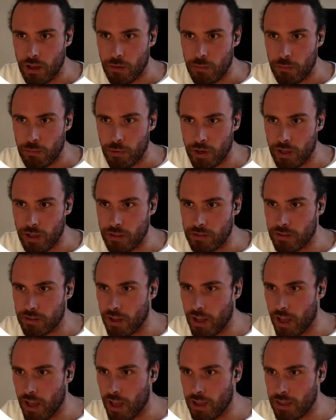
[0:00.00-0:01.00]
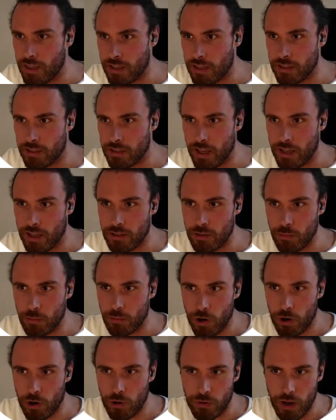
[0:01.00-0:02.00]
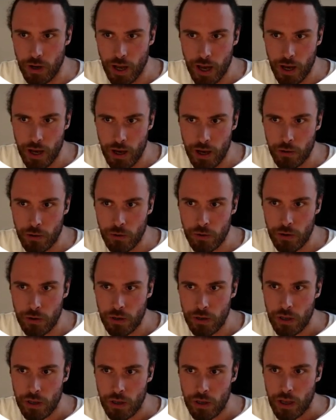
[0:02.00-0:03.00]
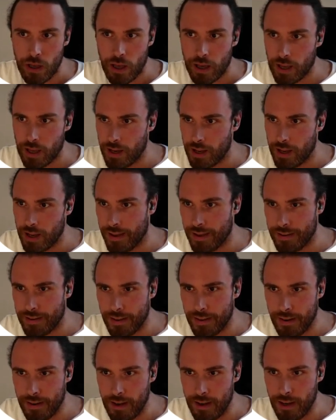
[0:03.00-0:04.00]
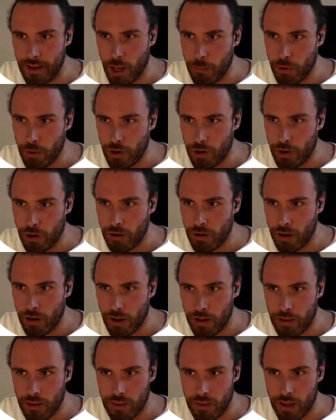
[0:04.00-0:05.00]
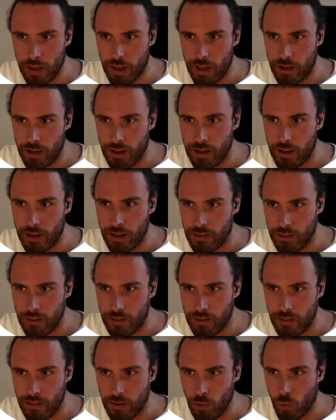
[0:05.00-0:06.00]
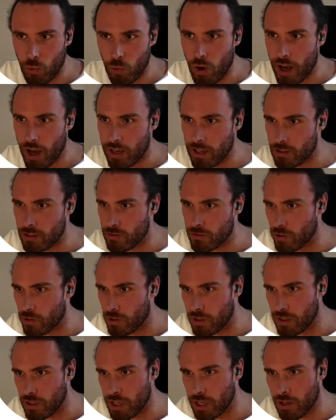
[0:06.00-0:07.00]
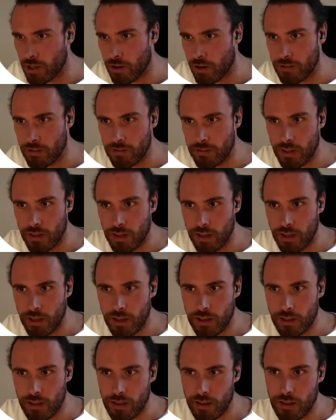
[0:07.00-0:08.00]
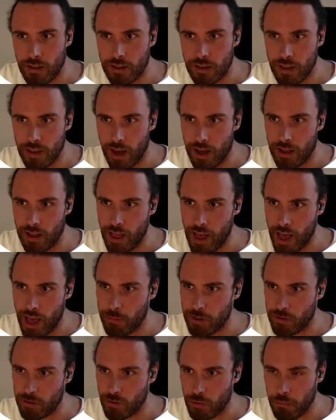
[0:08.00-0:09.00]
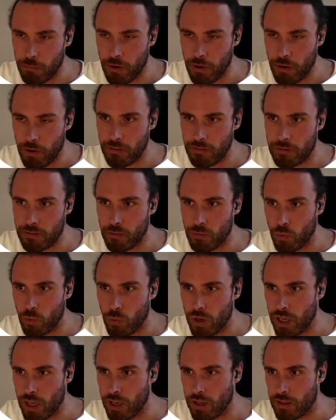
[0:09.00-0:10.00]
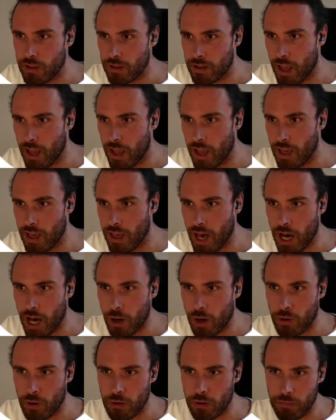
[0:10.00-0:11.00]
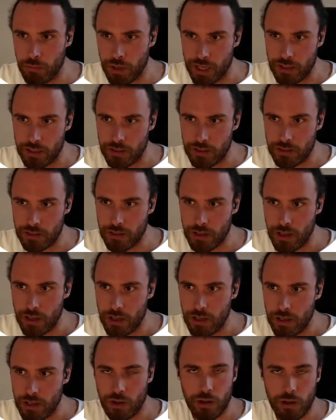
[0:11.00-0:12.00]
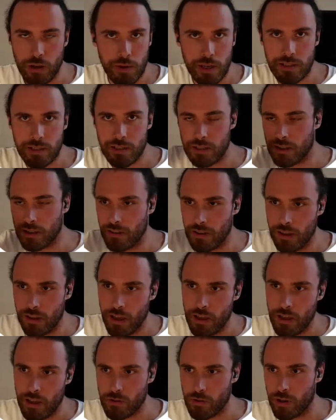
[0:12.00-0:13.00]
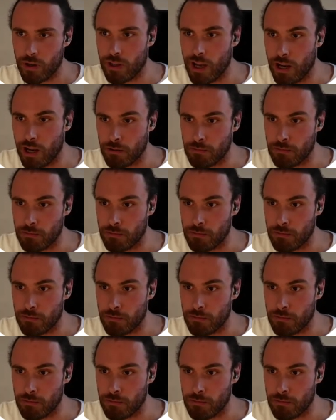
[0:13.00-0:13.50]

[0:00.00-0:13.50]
put in today, yesterday, tomorrow, now. I can add a number, and then the Y is for year, I think. Yeah, M is for month, week, day, hour, minutes. So I can basically drill down,